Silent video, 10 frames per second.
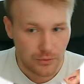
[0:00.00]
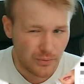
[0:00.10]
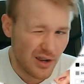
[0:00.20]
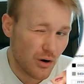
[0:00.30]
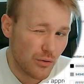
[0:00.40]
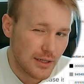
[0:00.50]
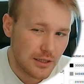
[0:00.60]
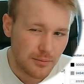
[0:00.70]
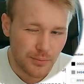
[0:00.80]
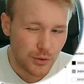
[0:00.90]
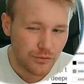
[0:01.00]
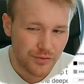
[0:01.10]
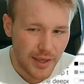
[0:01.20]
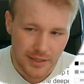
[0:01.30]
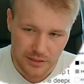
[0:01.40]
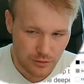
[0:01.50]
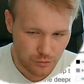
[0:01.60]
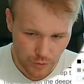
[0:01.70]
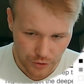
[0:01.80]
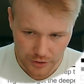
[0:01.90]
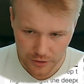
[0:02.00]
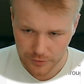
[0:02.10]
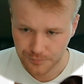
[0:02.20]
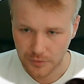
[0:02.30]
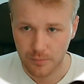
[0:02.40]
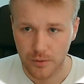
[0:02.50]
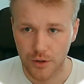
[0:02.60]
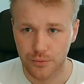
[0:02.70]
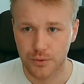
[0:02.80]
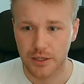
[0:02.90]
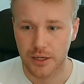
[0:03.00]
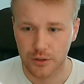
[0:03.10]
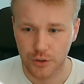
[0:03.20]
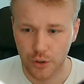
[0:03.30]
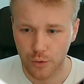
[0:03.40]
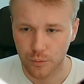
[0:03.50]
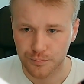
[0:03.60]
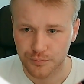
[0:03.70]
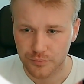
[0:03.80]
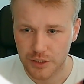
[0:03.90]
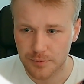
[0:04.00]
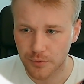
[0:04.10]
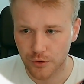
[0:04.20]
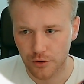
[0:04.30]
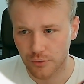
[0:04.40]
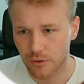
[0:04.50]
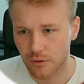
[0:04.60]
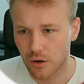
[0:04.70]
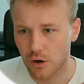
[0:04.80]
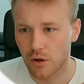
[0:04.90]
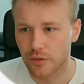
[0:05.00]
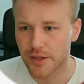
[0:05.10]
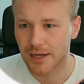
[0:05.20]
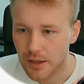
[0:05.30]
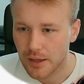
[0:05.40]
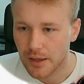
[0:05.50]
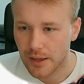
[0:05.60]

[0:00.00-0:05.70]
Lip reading: We already proved yes, it's working, but we can go deeper on that.